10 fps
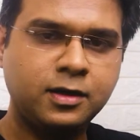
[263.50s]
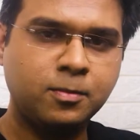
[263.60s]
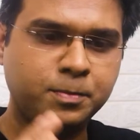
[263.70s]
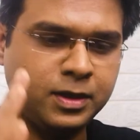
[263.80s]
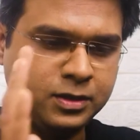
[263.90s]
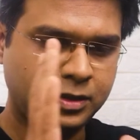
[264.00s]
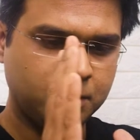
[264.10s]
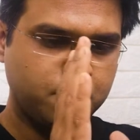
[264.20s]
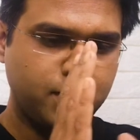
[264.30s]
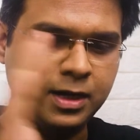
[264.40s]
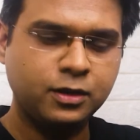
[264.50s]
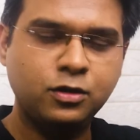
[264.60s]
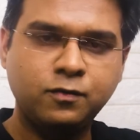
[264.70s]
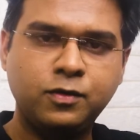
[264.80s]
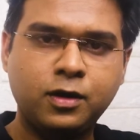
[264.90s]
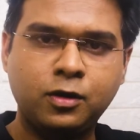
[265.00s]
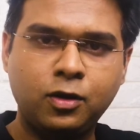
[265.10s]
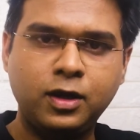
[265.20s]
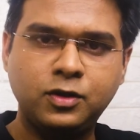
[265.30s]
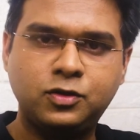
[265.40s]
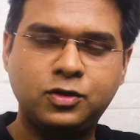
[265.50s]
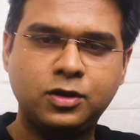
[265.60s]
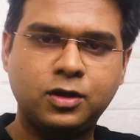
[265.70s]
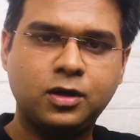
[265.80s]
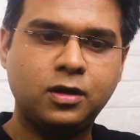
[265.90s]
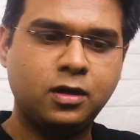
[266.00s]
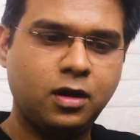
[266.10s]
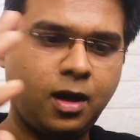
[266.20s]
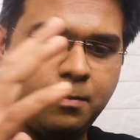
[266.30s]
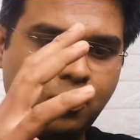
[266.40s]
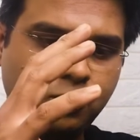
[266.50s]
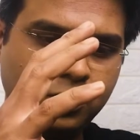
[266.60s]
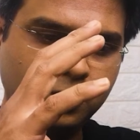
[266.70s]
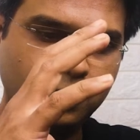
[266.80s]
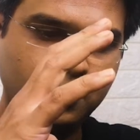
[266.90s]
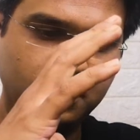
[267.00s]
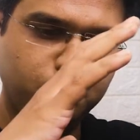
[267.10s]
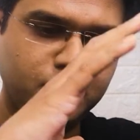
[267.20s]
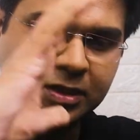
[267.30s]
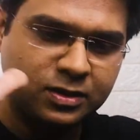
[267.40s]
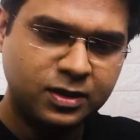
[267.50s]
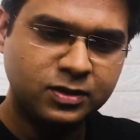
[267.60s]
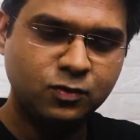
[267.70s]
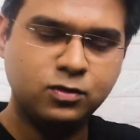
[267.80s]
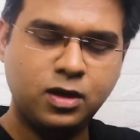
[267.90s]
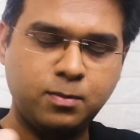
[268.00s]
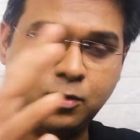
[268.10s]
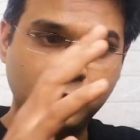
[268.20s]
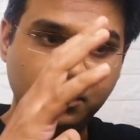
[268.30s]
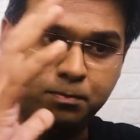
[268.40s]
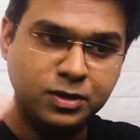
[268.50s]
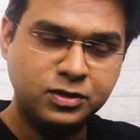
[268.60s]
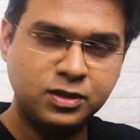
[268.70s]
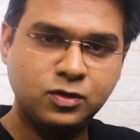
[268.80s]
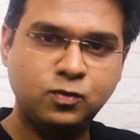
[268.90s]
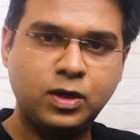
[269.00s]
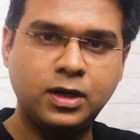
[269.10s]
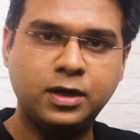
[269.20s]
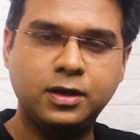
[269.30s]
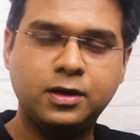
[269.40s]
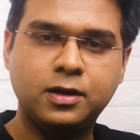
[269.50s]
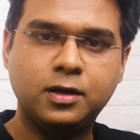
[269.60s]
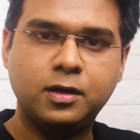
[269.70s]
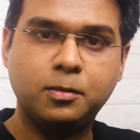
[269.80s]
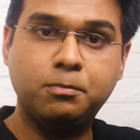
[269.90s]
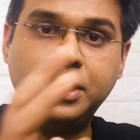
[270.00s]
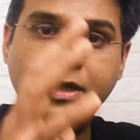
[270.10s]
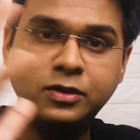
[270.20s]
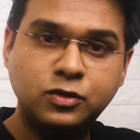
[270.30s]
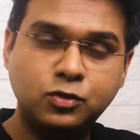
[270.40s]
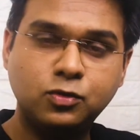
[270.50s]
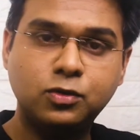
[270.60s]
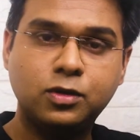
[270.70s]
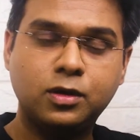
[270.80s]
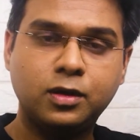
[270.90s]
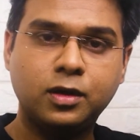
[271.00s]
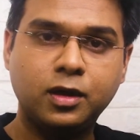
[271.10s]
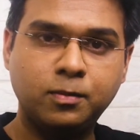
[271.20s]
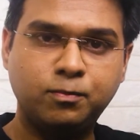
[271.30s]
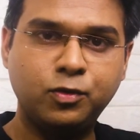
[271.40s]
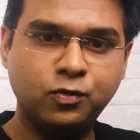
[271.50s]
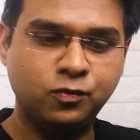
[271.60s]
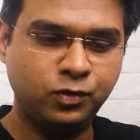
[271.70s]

companies, the breadth of your knowledge about business, about the business world begins to improve.